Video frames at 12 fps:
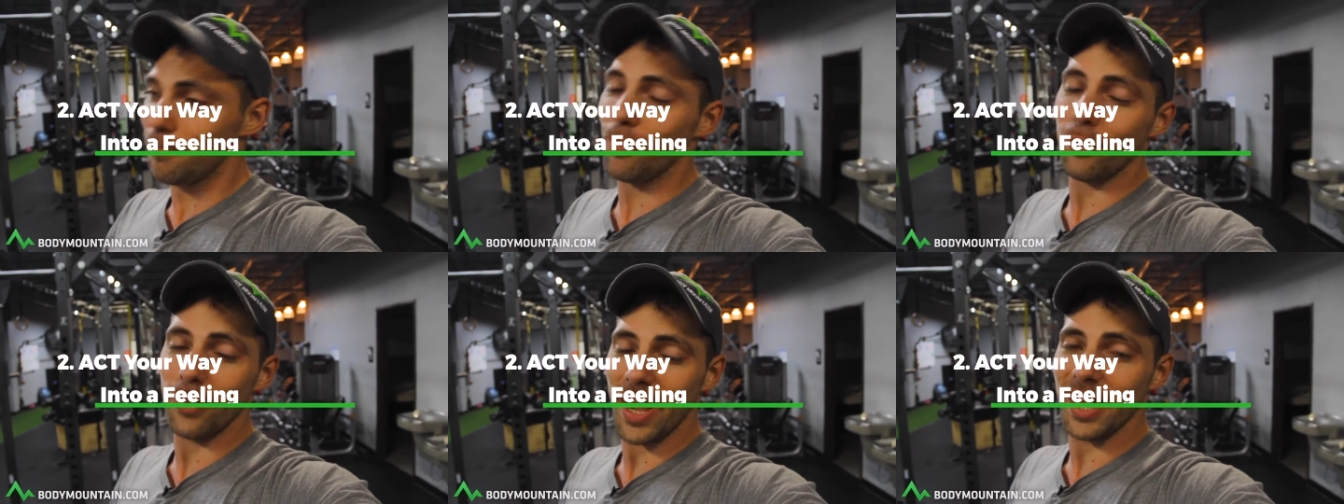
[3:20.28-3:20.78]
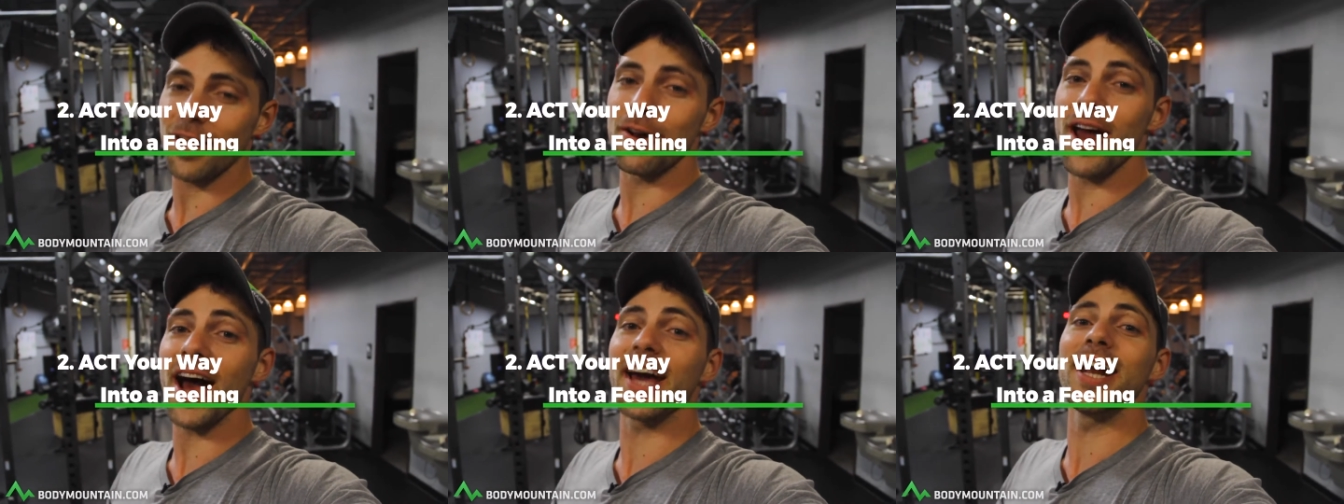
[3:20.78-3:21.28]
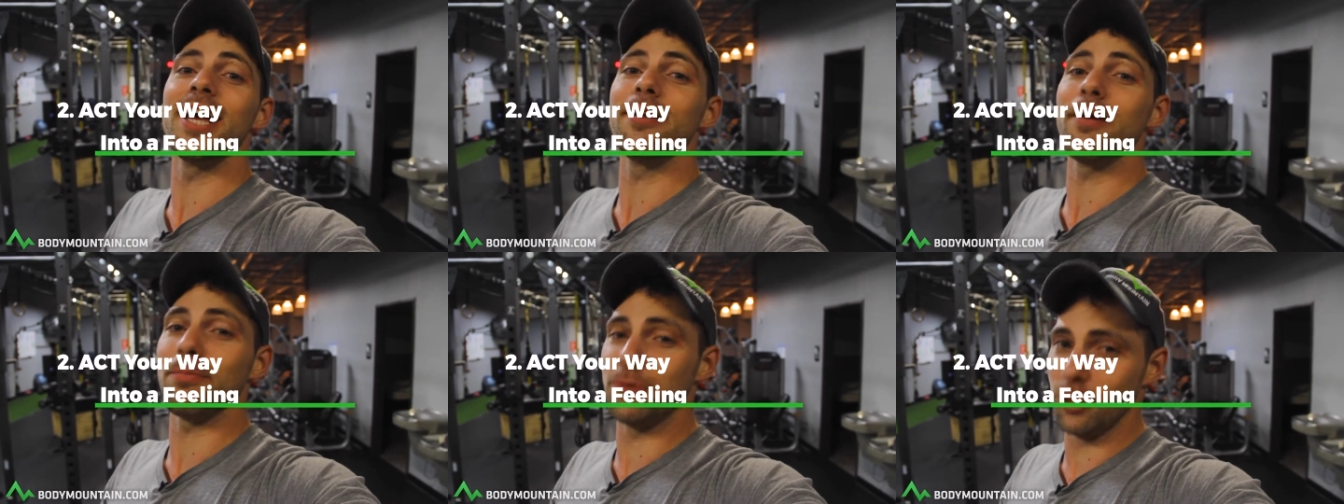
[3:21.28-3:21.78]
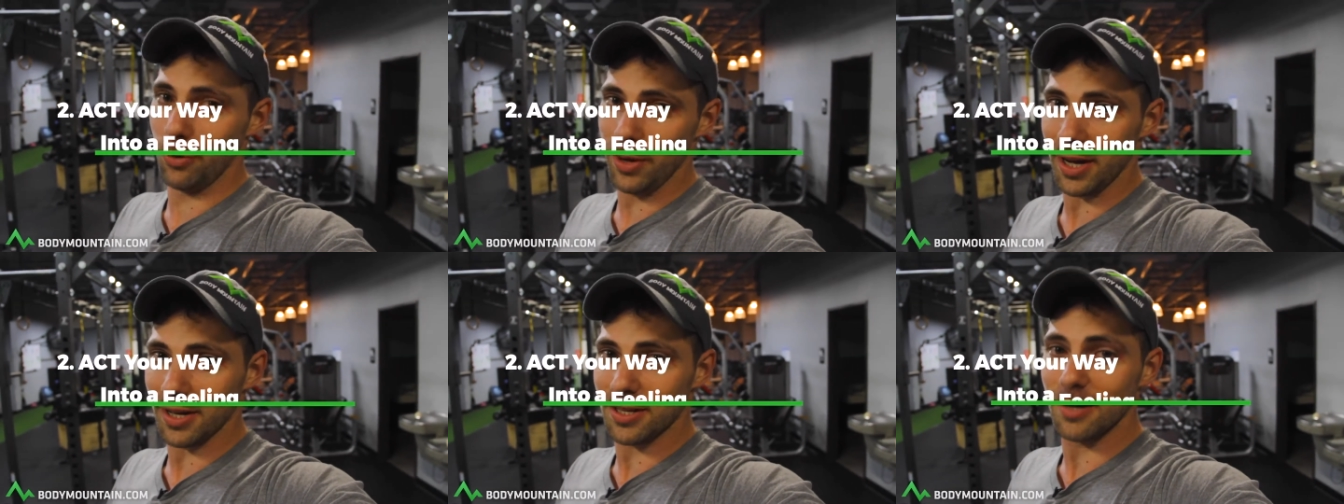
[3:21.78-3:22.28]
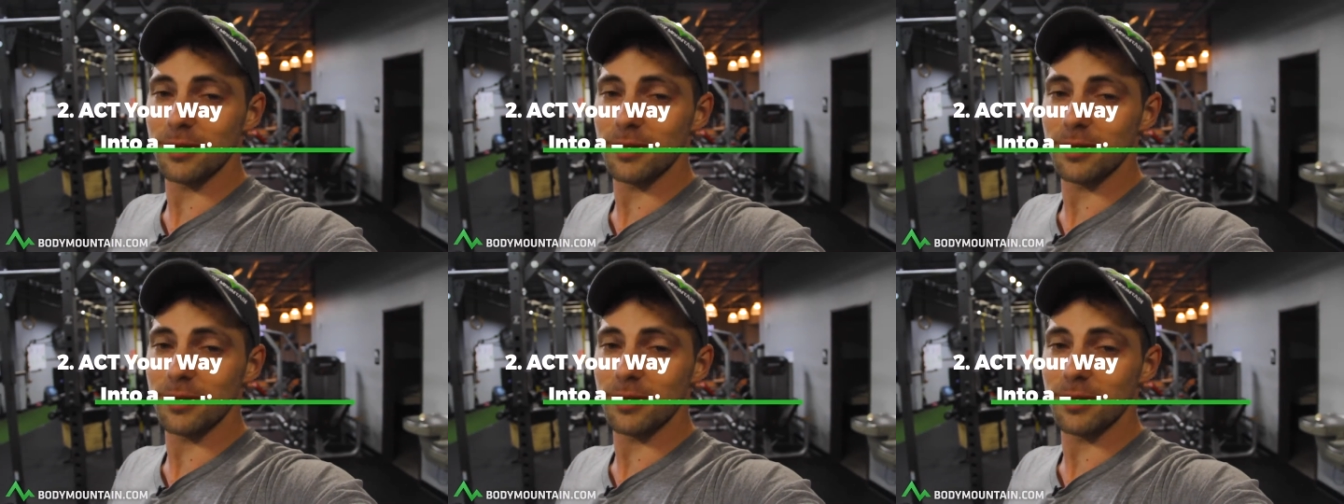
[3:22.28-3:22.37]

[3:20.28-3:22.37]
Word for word: more than likely you're not going to end up doing it.